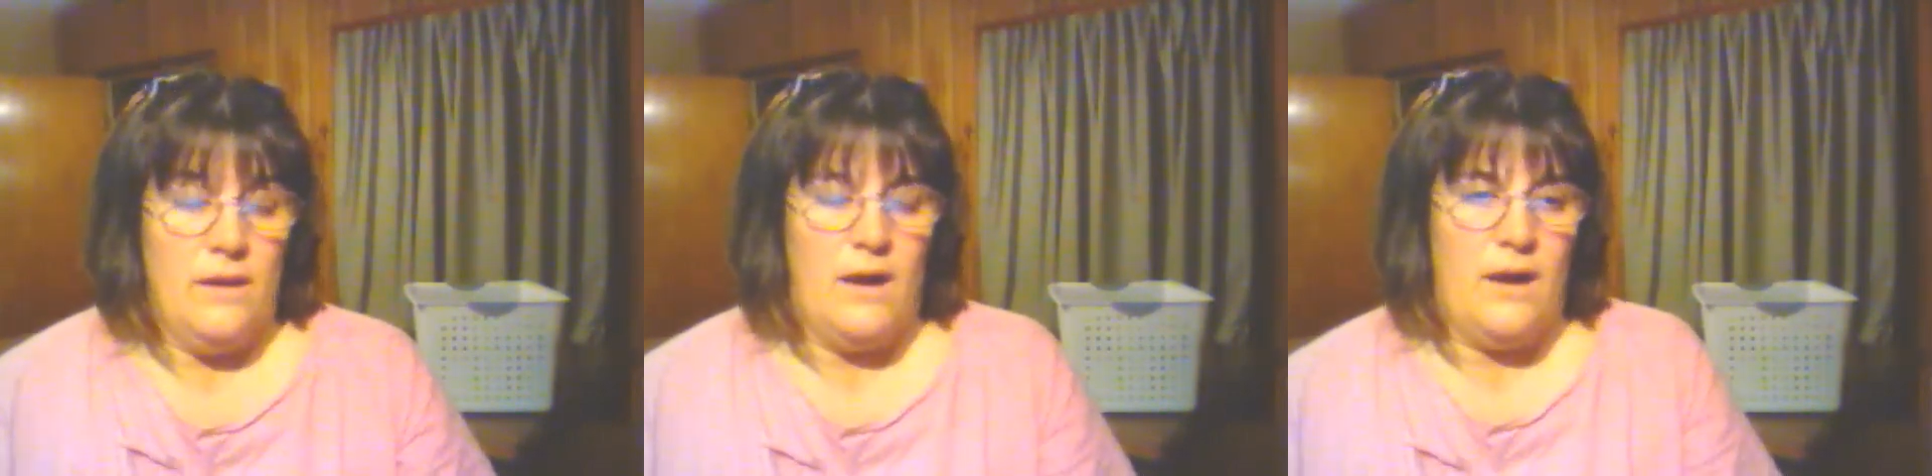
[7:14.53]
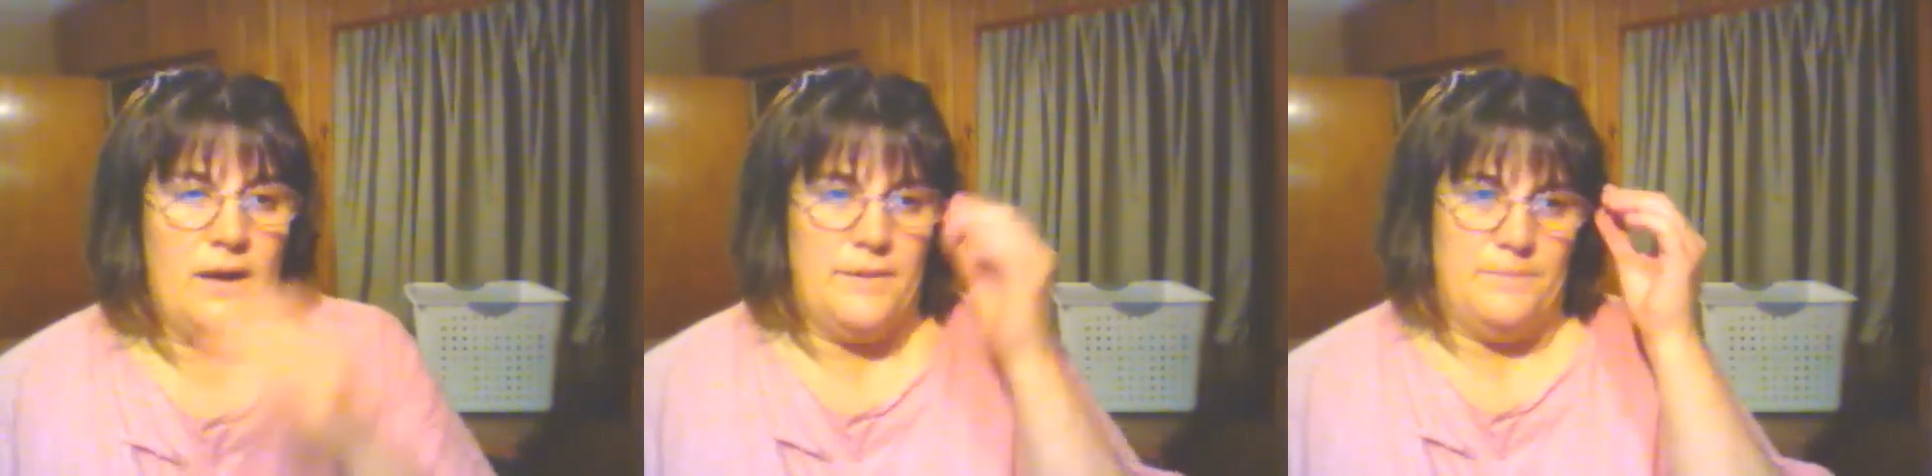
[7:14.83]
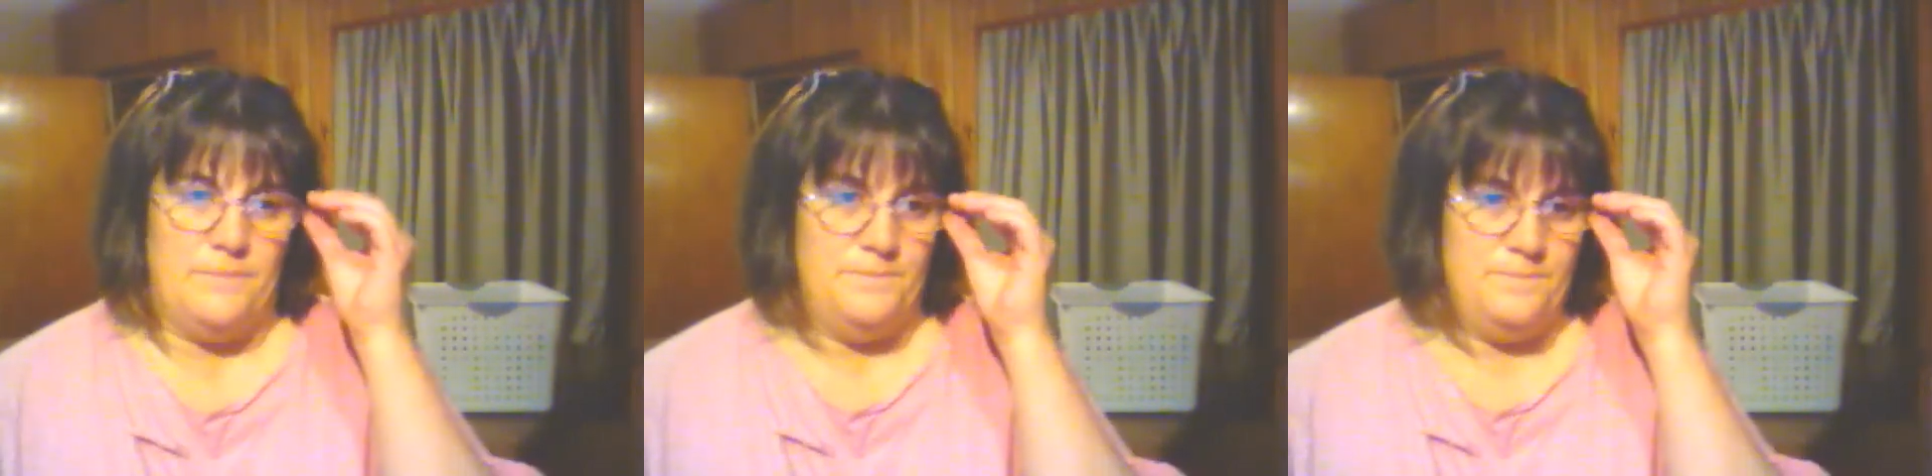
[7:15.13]
I'm
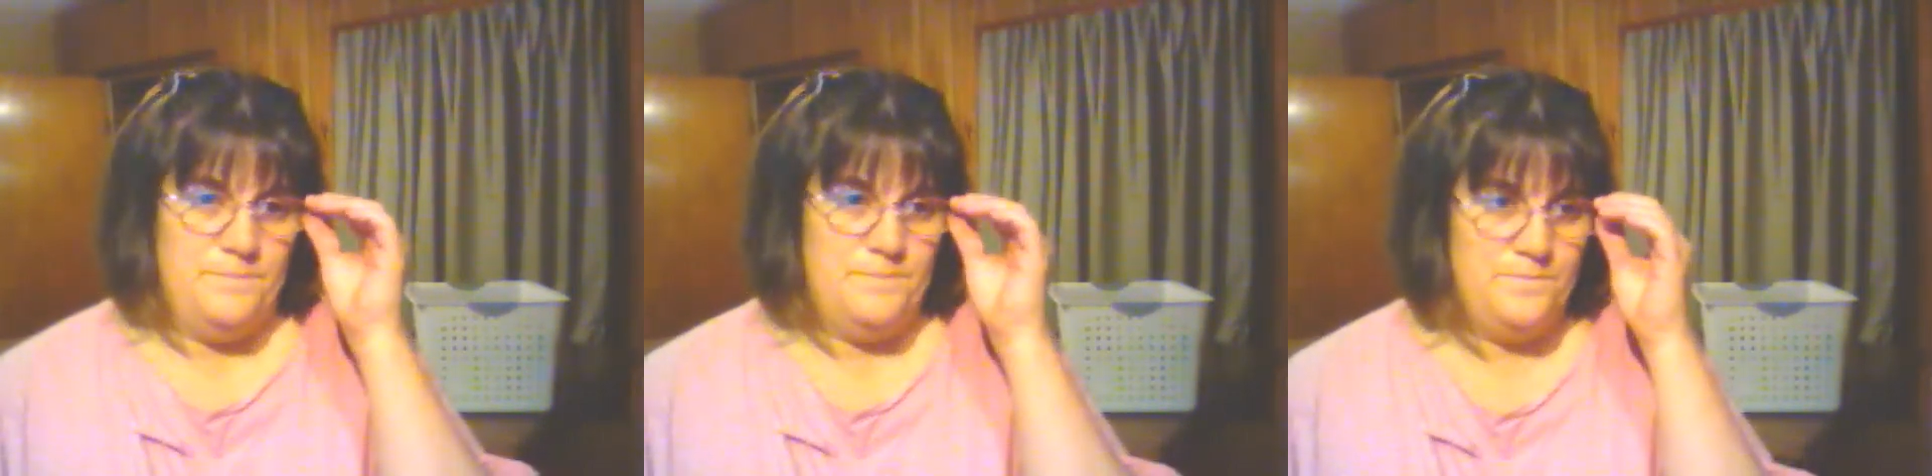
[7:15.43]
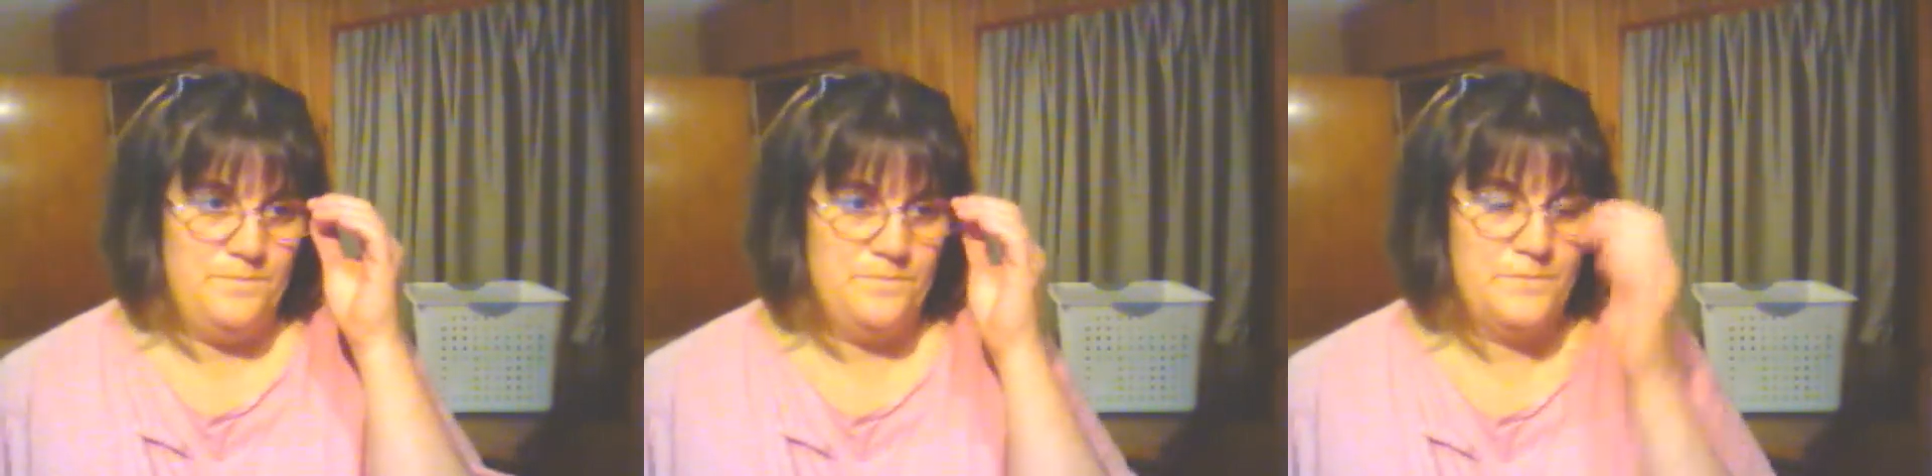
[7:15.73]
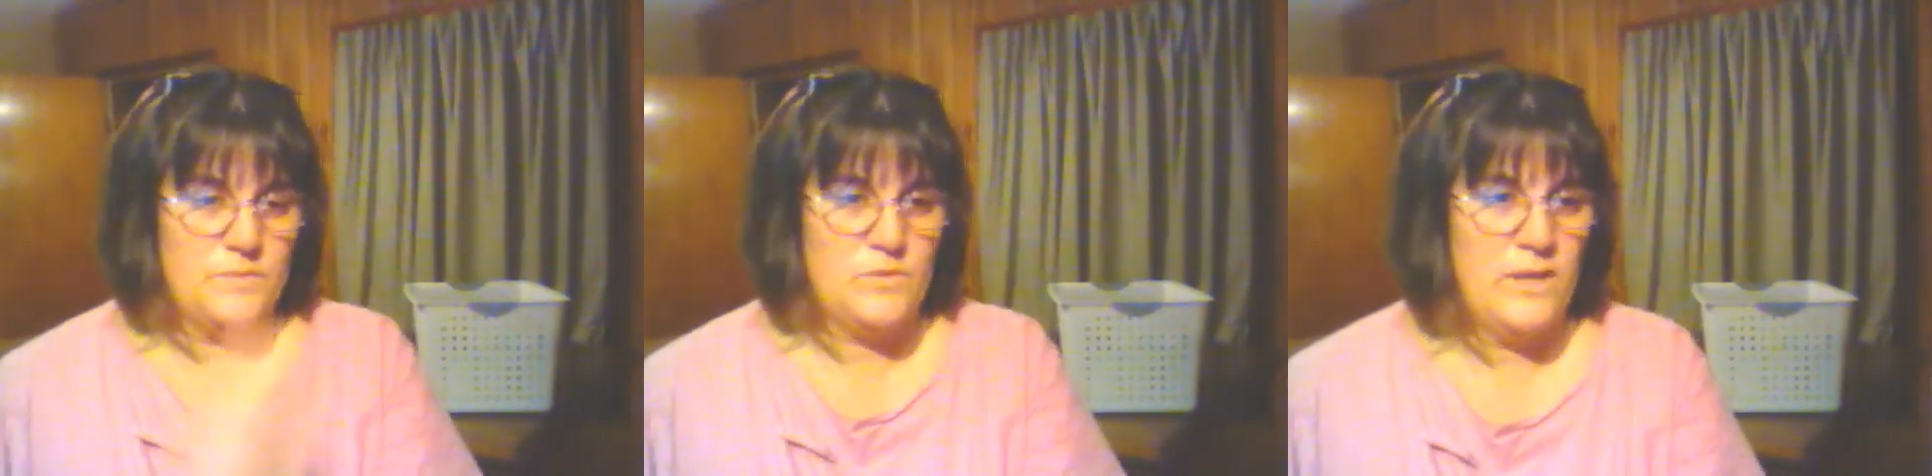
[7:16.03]

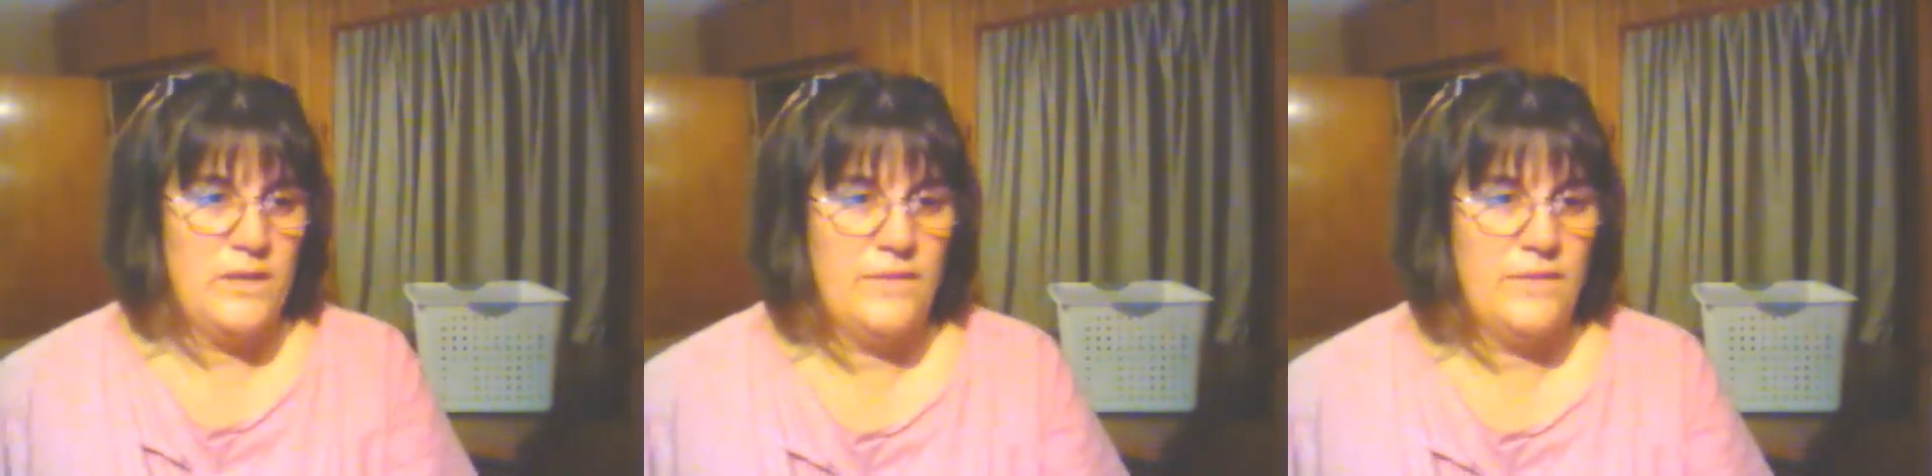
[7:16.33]
trying